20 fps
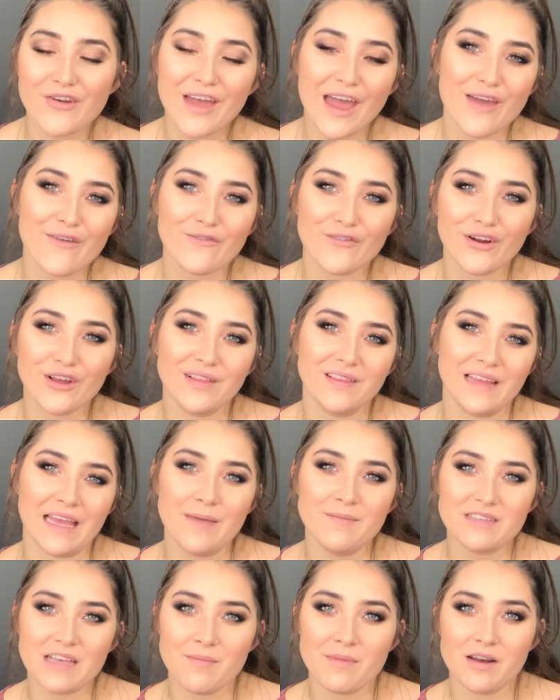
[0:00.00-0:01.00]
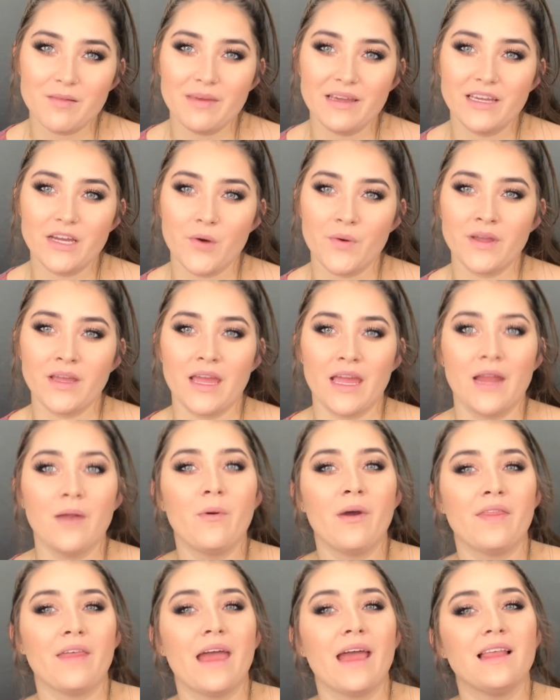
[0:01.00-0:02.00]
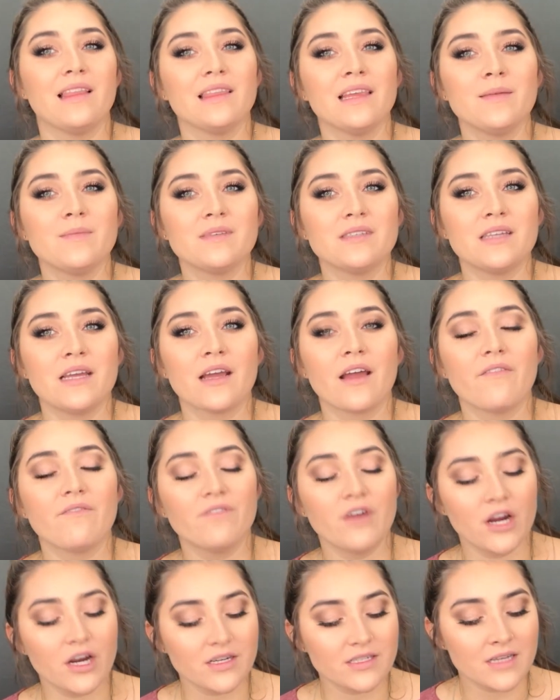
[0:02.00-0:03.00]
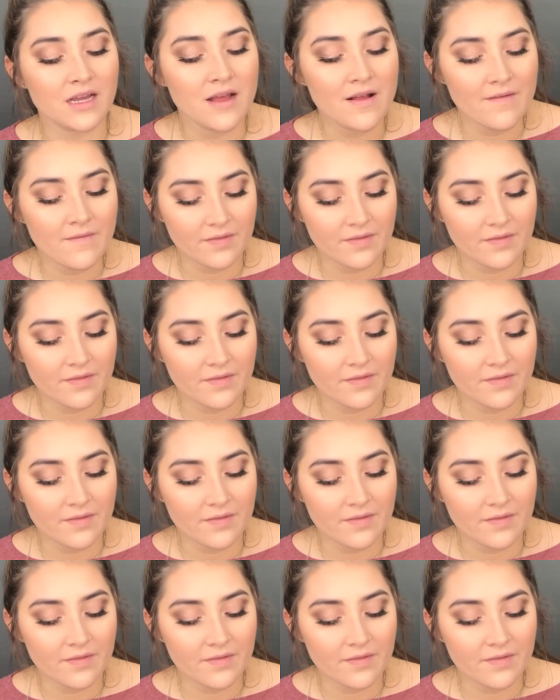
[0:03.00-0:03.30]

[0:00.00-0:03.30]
Okay, for lips, I'm going to be going in with a lipstick first.